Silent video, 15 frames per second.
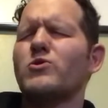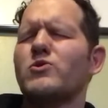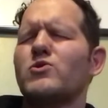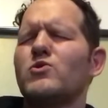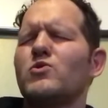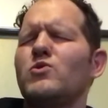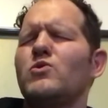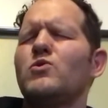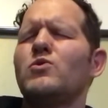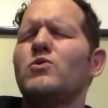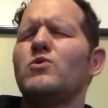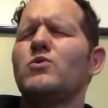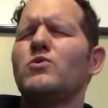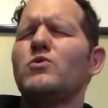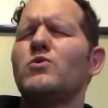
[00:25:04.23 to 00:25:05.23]
Sue,
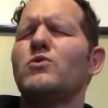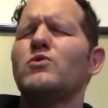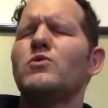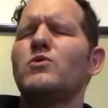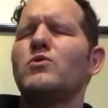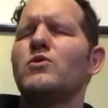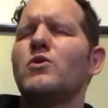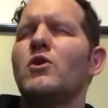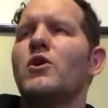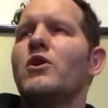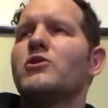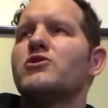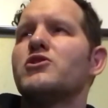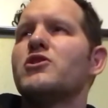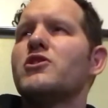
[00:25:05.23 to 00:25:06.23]

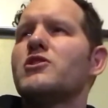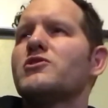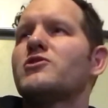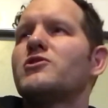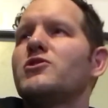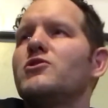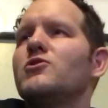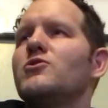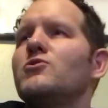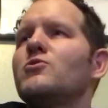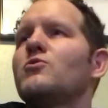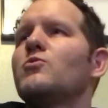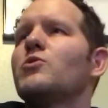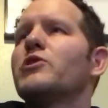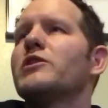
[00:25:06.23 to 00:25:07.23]
just you.
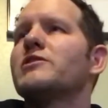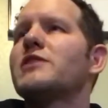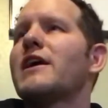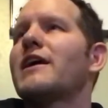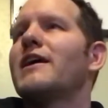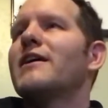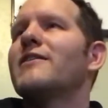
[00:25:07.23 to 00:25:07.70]
What are you taking?